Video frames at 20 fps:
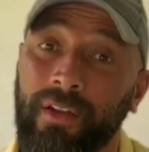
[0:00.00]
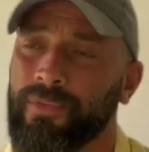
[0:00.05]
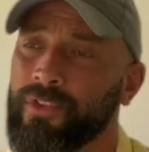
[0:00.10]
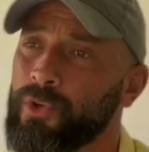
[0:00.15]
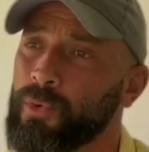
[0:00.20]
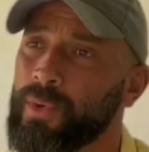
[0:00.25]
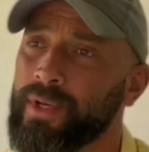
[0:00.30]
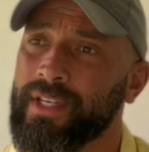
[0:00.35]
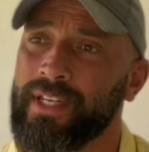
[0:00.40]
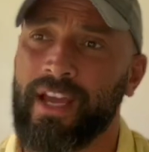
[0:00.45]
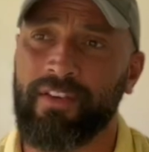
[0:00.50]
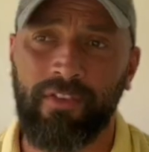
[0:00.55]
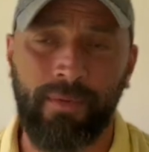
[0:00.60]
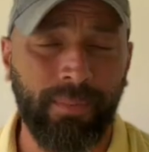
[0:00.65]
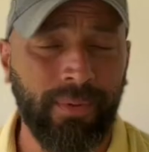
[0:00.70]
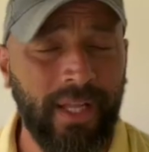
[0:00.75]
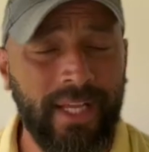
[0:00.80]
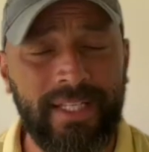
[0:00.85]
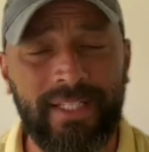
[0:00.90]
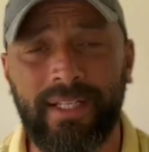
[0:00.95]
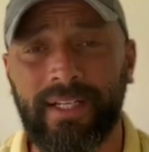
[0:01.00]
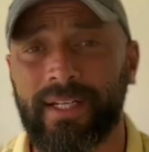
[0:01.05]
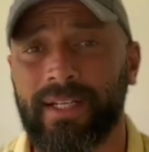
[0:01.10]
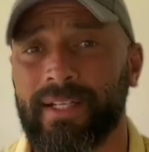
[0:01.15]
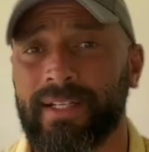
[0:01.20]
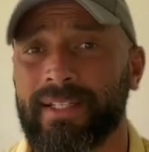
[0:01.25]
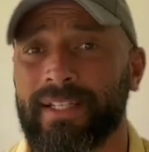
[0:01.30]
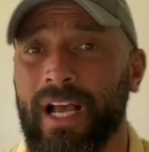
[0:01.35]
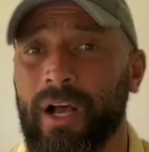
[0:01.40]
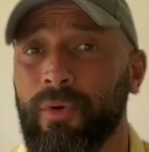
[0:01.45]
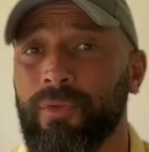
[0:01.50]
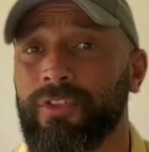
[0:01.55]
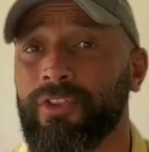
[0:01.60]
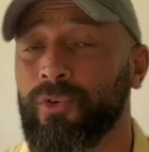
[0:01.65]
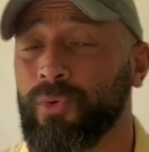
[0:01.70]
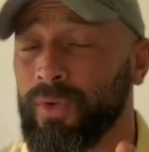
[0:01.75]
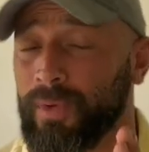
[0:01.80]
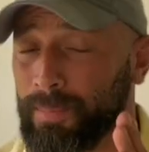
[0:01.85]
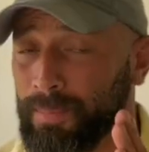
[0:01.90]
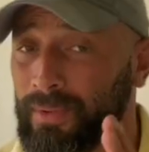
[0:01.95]
You would never place it in the south,
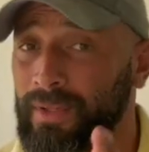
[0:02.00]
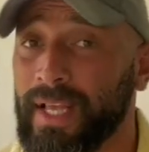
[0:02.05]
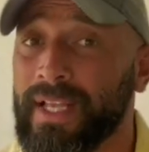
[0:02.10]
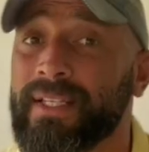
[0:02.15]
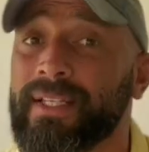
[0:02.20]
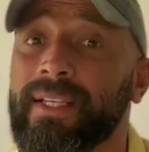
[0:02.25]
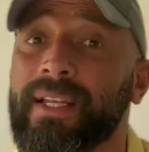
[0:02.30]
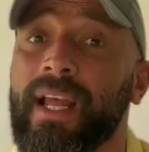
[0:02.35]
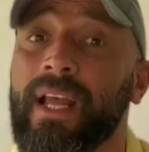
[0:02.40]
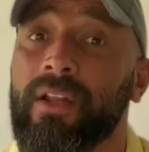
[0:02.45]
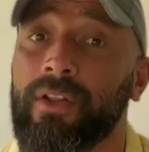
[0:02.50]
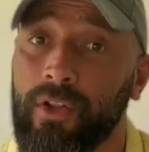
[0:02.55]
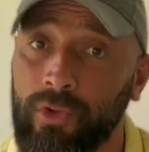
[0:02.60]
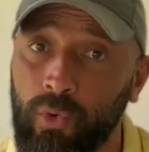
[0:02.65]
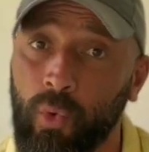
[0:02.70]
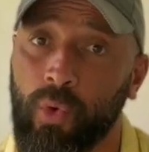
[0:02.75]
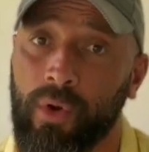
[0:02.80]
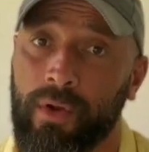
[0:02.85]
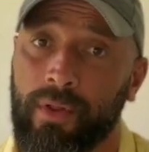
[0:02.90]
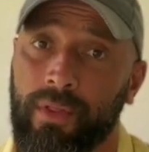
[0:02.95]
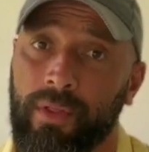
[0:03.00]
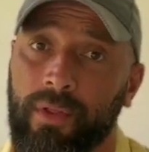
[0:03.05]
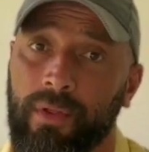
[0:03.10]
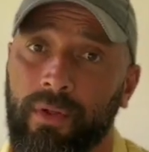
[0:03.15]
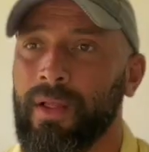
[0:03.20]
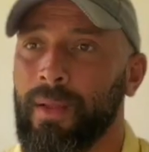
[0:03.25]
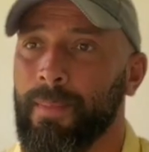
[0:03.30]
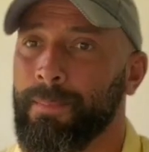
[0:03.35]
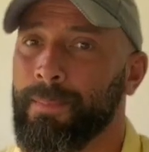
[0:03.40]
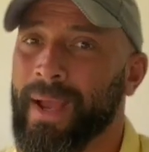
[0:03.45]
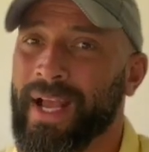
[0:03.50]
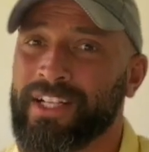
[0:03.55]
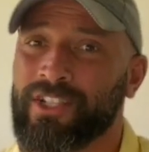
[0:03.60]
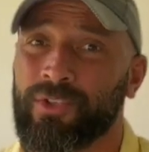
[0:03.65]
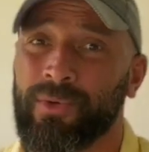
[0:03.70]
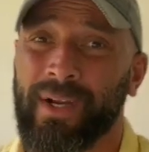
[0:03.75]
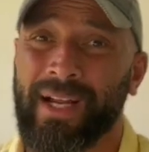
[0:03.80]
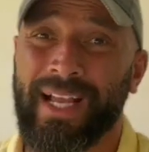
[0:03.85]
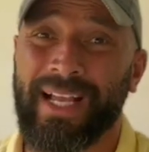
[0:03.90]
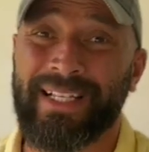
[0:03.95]
you would place it in the north.
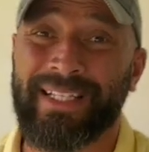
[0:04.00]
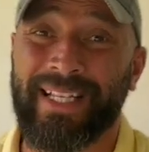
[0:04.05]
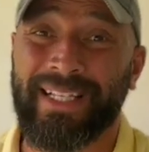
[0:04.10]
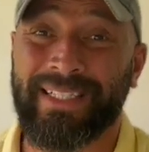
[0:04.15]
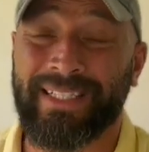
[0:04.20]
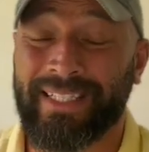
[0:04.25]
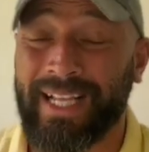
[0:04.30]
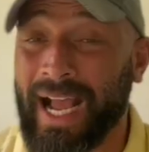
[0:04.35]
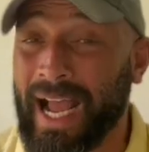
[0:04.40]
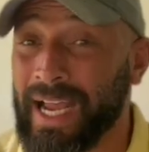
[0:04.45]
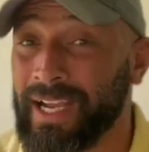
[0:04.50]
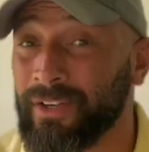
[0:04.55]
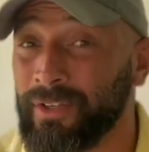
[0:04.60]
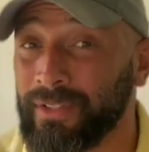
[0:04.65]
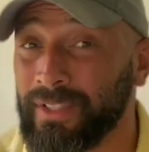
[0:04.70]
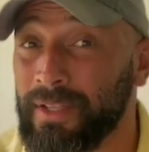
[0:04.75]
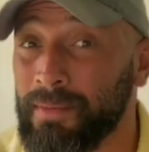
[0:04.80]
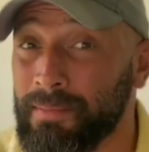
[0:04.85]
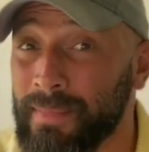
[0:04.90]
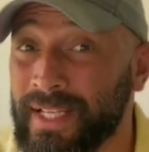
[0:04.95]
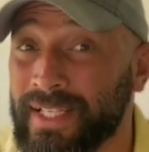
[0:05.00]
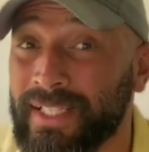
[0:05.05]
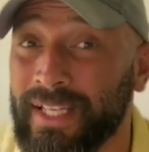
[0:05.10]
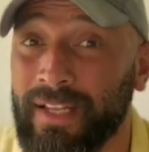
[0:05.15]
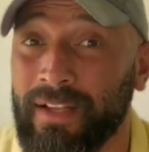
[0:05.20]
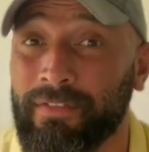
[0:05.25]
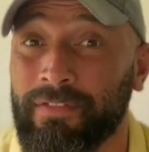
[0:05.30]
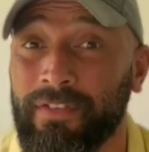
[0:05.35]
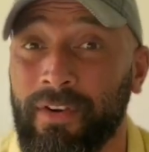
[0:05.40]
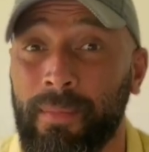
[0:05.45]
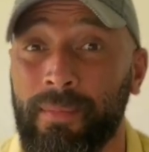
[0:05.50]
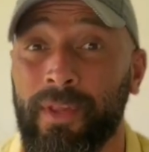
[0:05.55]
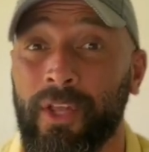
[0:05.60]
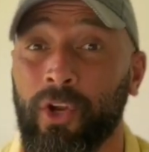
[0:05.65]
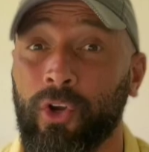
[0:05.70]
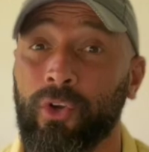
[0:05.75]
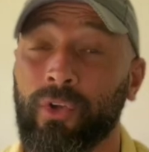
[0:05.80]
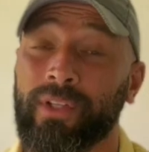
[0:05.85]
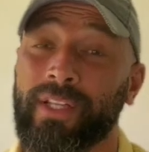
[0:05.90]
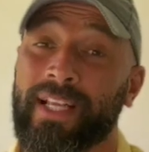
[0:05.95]
Petra is entirely missing from the
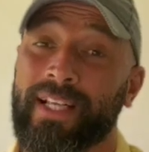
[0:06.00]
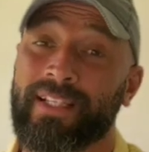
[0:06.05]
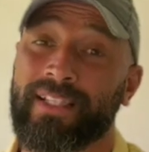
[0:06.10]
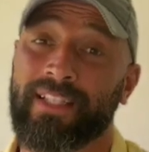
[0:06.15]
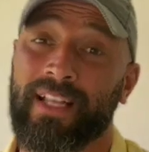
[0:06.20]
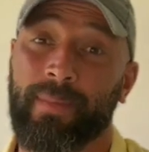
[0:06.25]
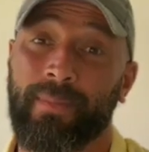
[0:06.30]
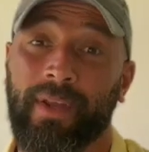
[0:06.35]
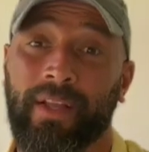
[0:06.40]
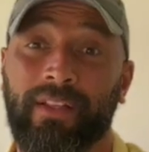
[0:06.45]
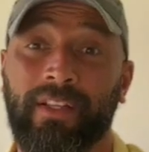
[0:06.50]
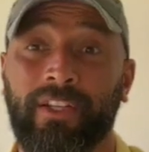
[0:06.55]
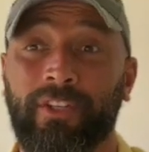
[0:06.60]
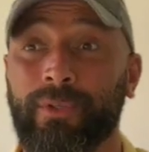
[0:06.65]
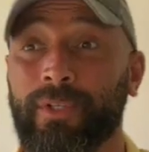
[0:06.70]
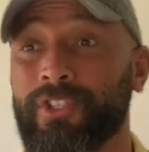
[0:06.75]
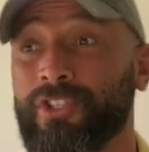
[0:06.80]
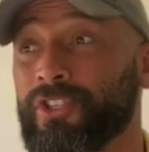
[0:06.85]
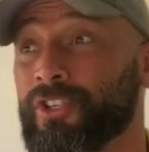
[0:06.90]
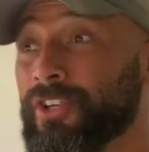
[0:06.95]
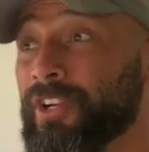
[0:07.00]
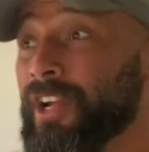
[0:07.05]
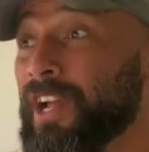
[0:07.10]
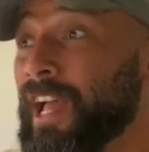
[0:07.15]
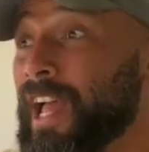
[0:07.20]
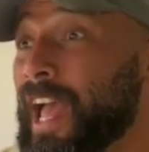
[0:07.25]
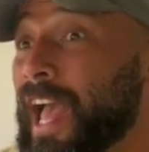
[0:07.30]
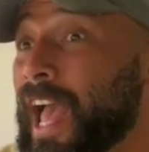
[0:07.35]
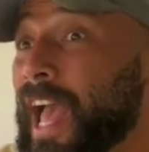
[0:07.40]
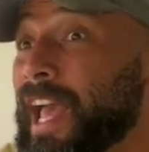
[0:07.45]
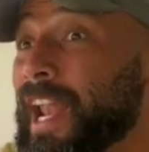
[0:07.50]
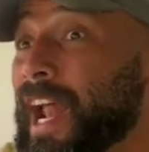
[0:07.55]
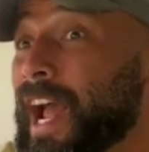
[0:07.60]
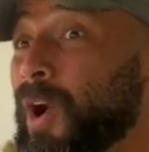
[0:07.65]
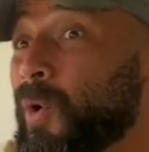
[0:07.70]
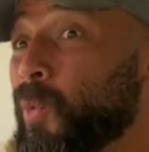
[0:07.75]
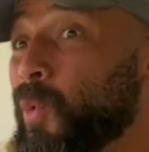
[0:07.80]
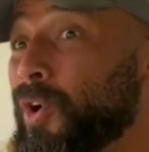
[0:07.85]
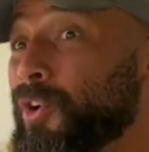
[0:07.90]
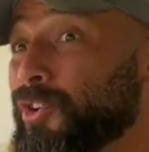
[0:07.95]
early Islamic literature, and I
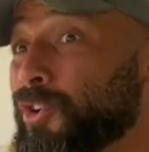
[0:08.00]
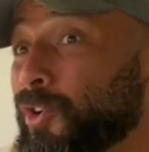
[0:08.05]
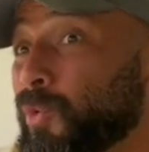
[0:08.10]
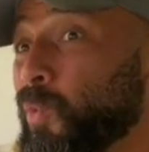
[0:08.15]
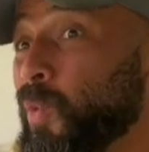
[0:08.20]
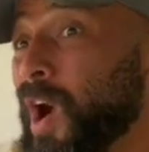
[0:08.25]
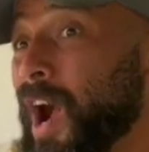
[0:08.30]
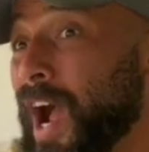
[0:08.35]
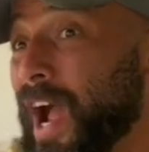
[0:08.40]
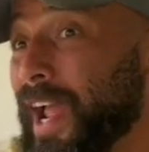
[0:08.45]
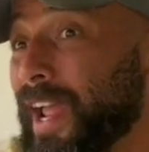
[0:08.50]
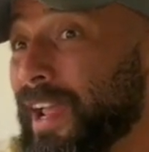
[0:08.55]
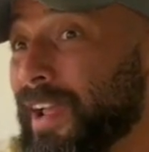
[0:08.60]
wonder why.